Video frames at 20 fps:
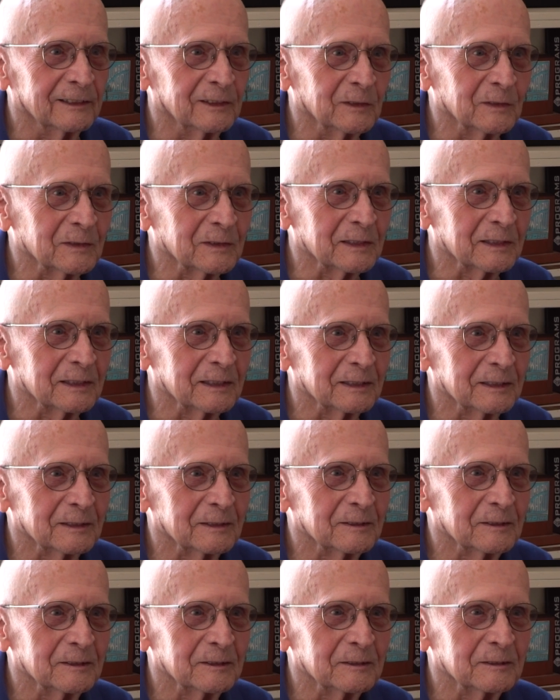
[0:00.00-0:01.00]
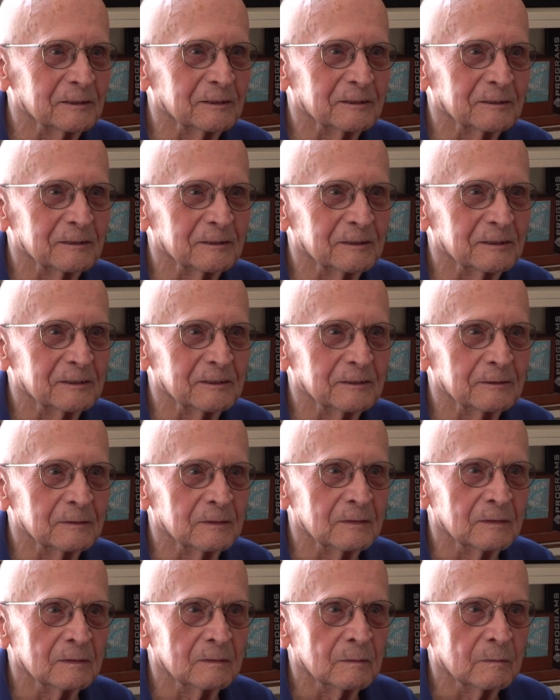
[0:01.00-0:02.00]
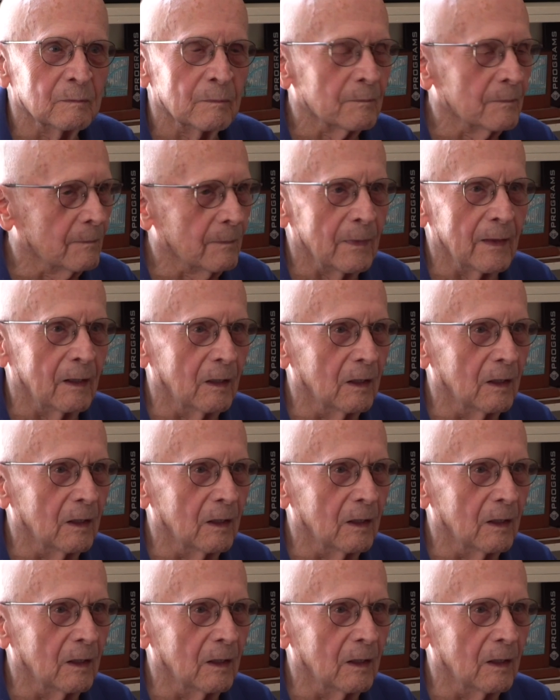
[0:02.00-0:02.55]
Did you ever meet him at any point? Or?